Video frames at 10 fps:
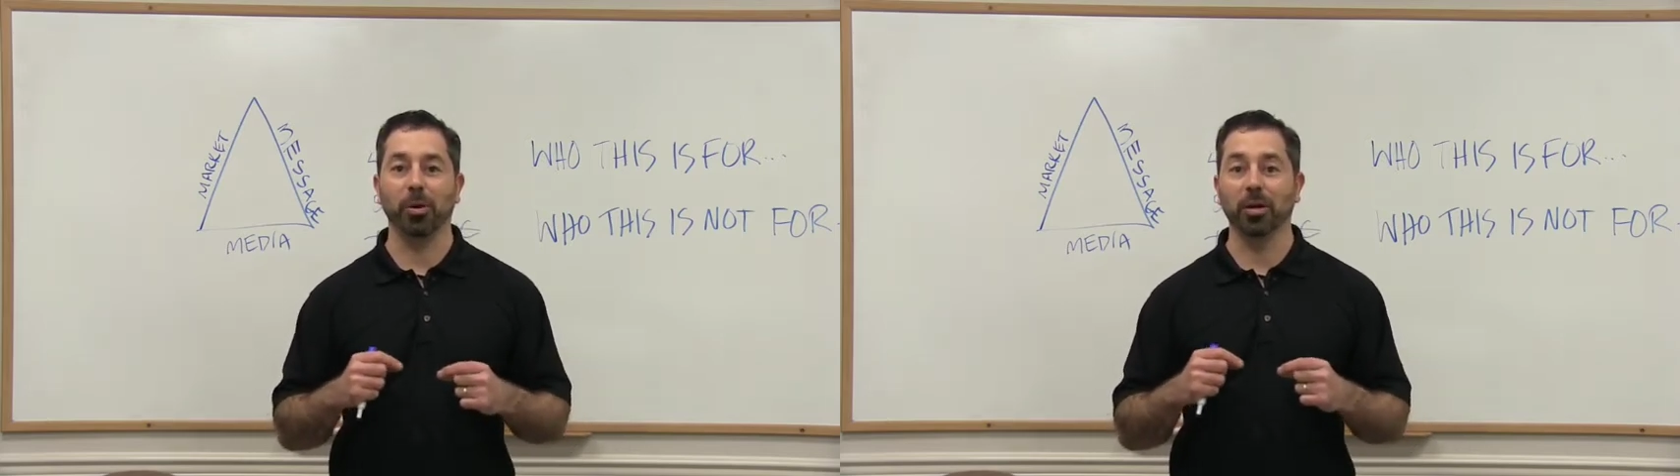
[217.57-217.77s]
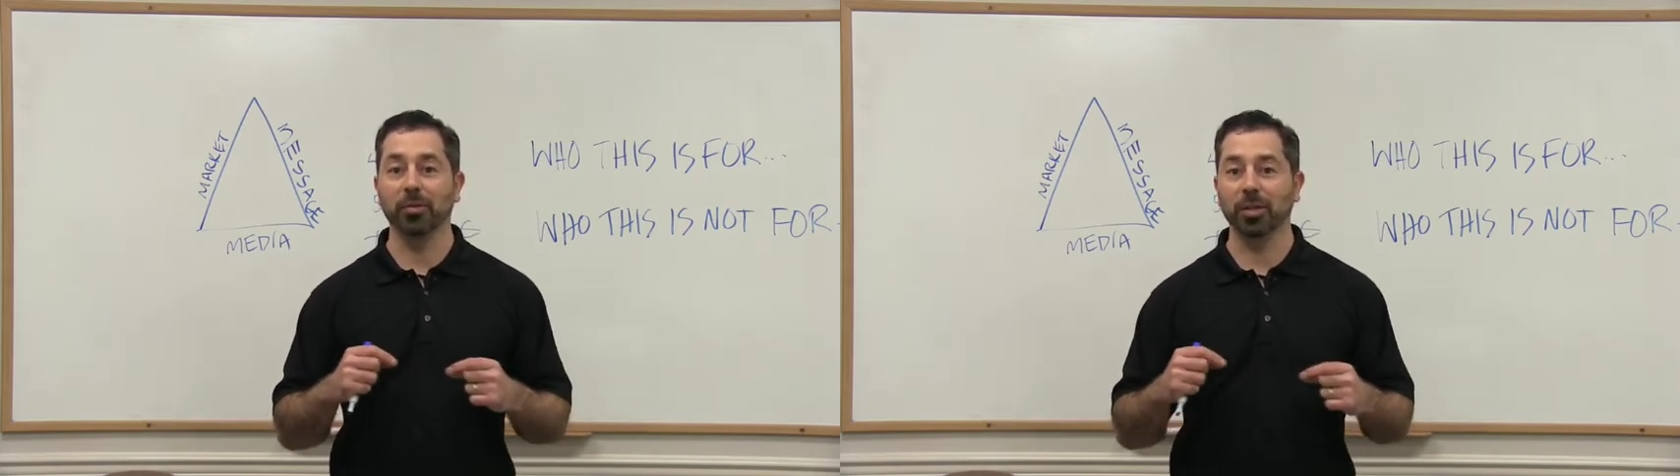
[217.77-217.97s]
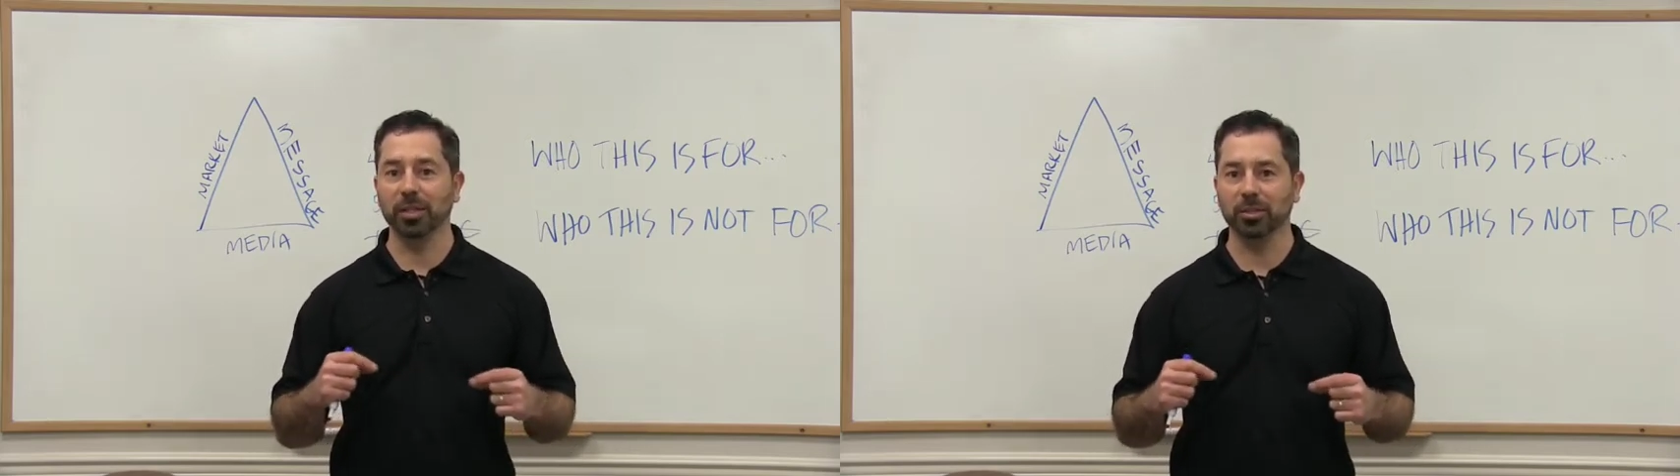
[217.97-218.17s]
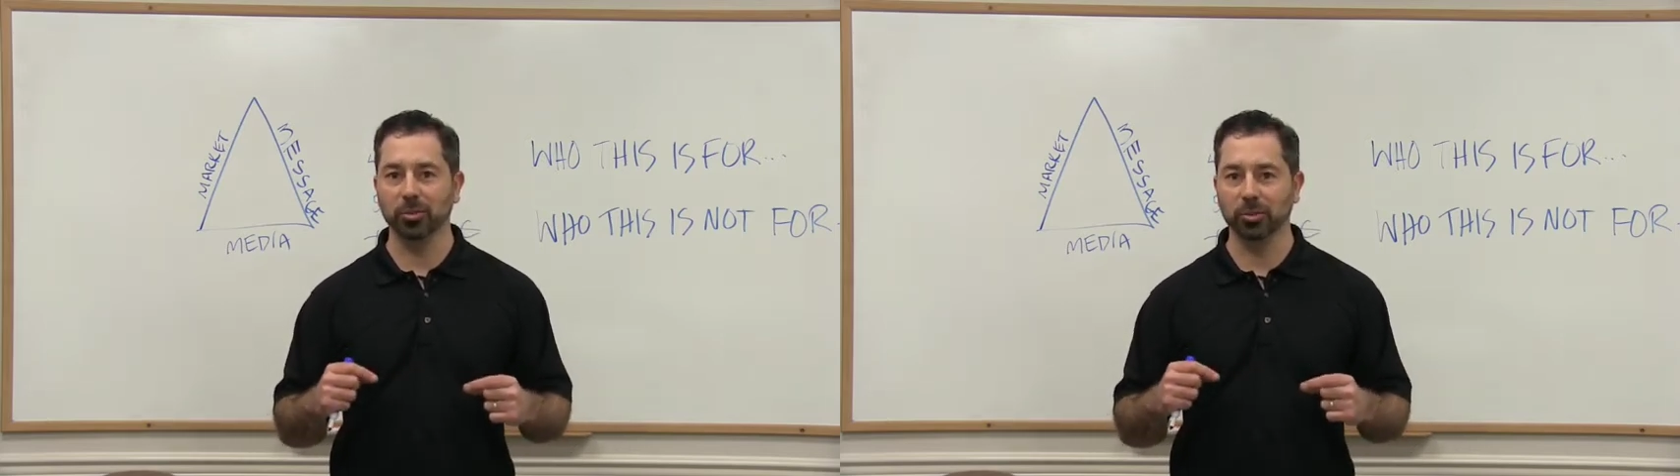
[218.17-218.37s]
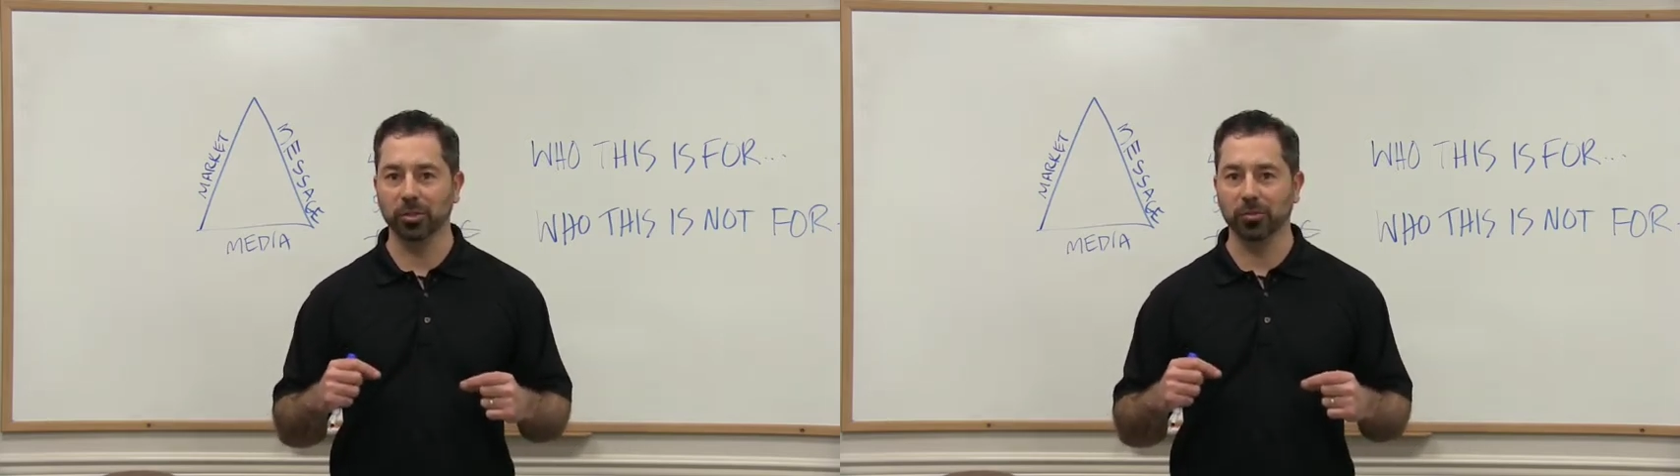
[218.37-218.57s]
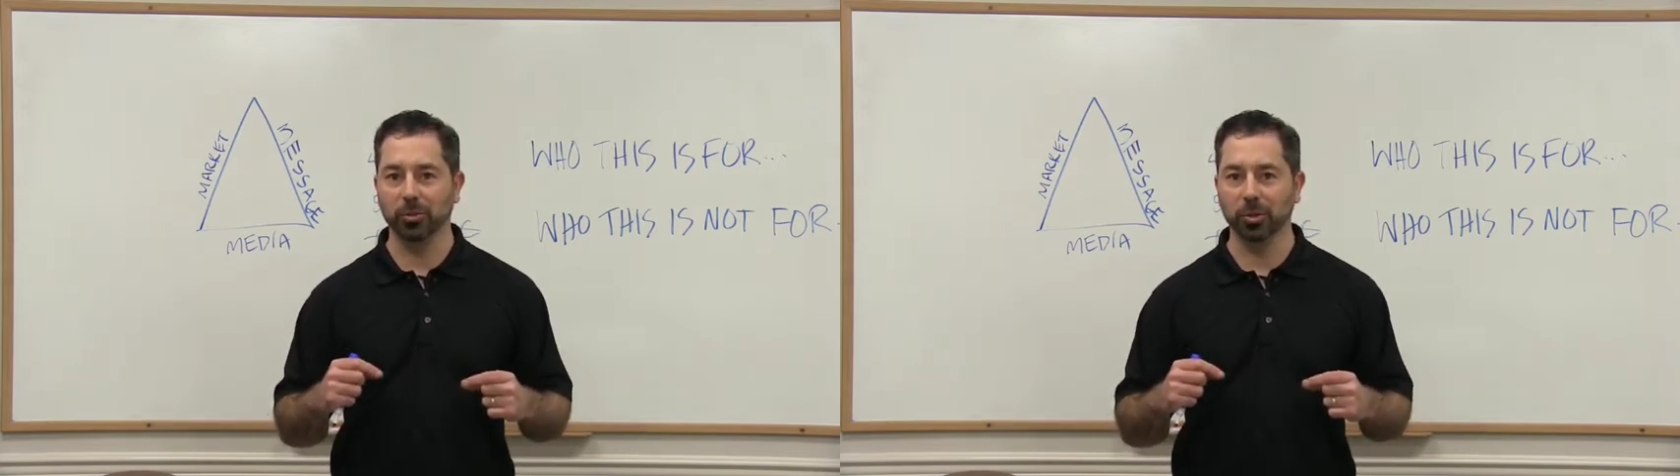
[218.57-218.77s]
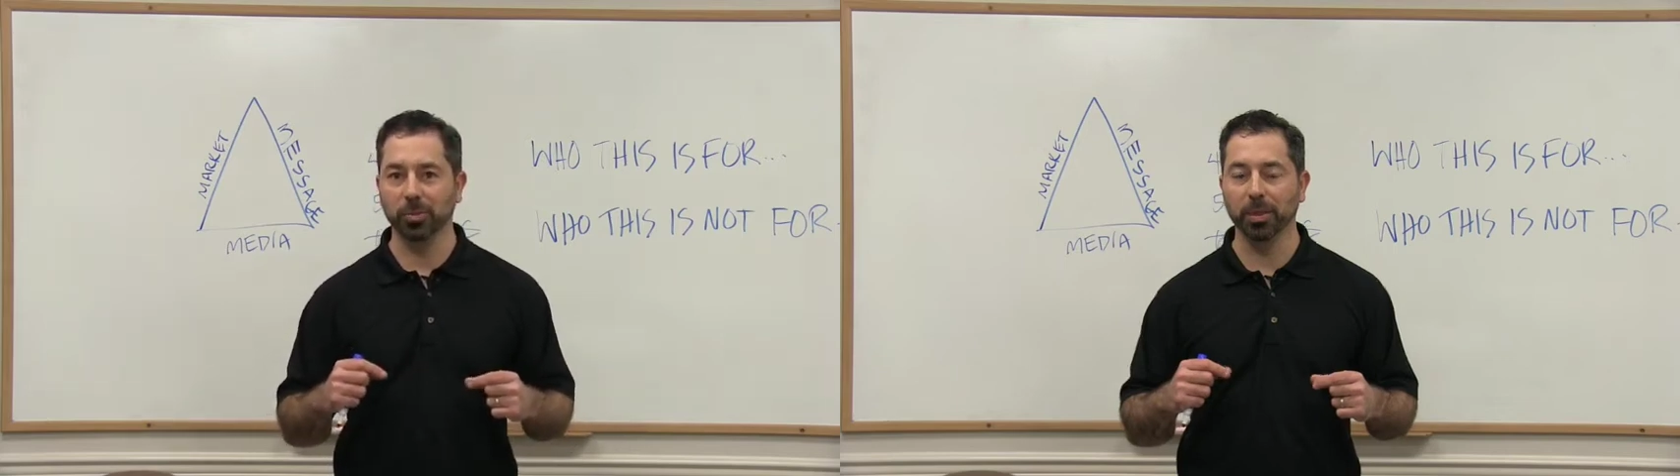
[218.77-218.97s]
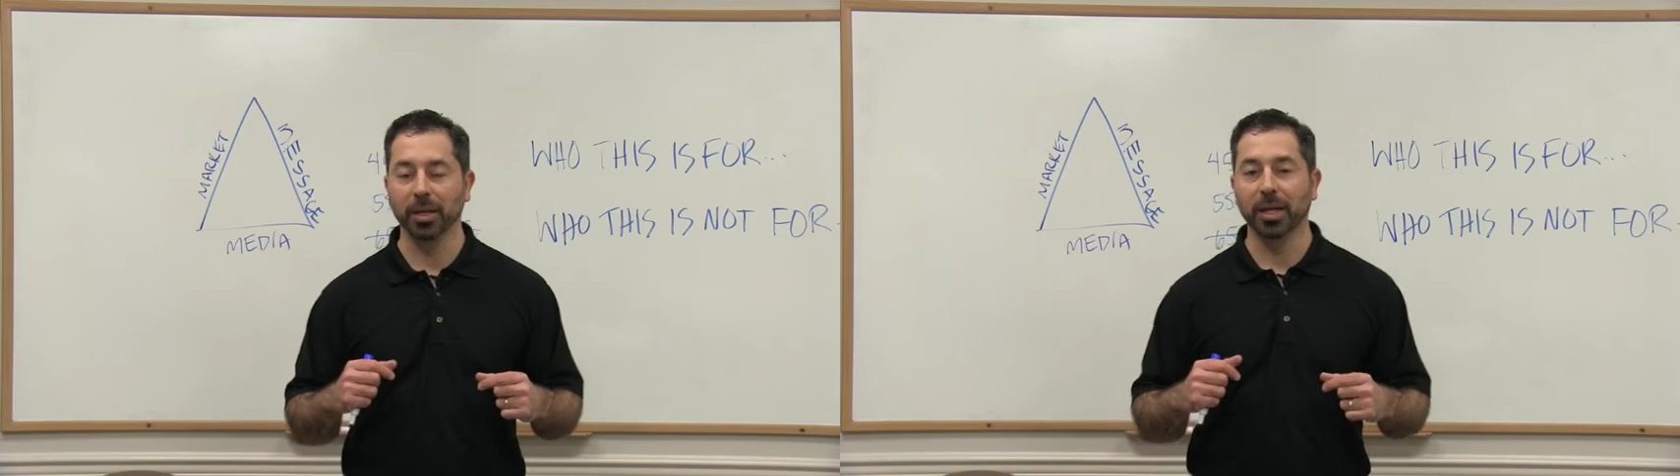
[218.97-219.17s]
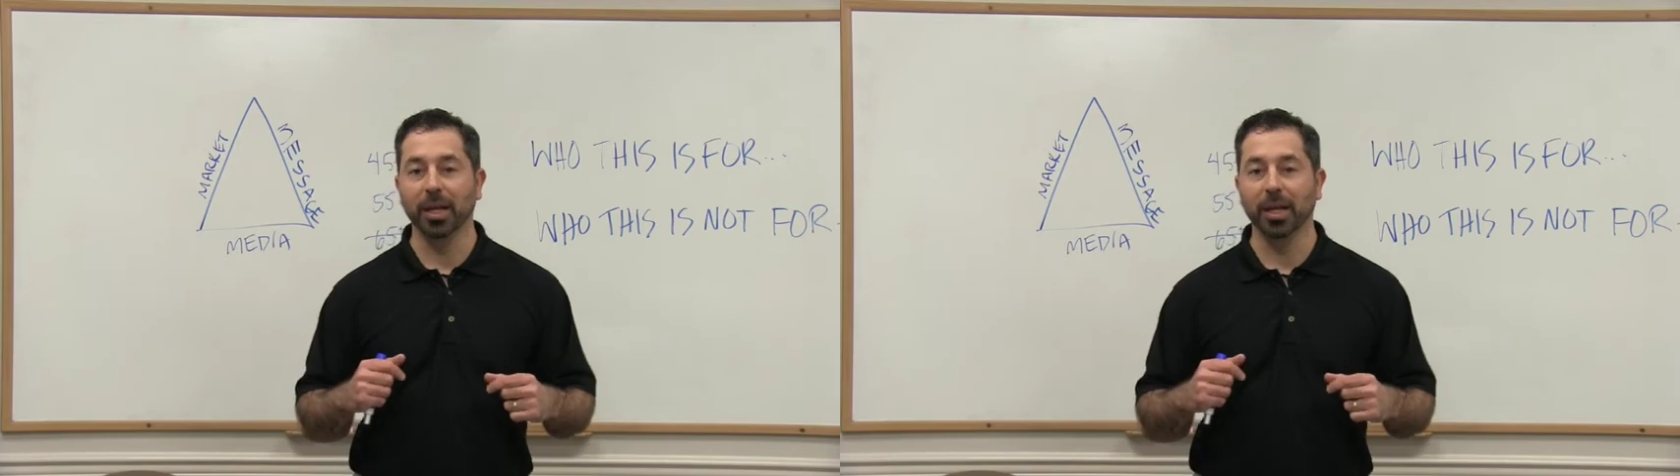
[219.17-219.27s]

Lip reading: part of an exclusive group,